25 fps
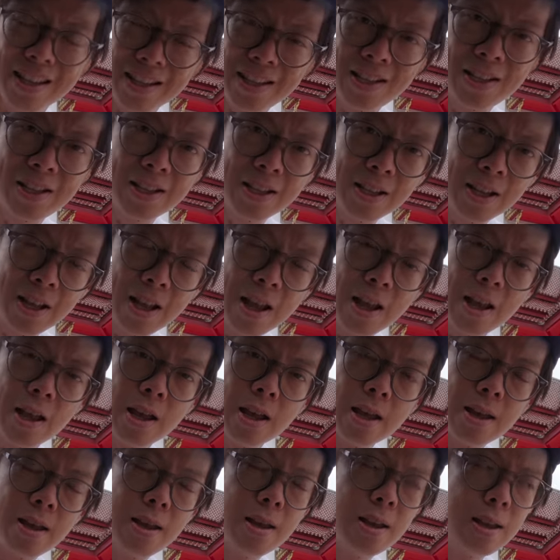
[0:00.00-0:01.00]
this
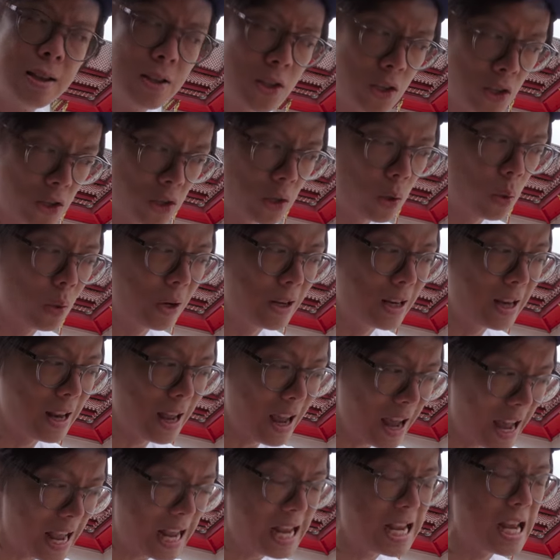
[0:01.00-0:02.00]
is still an
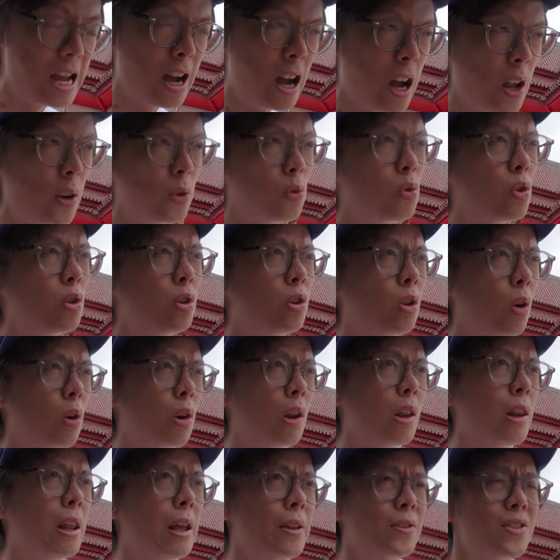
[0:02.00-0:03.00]
eight hundred
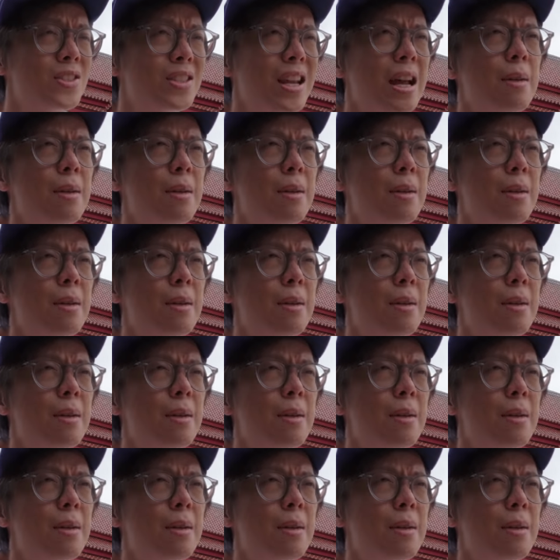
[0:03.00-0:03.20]
dollar lens.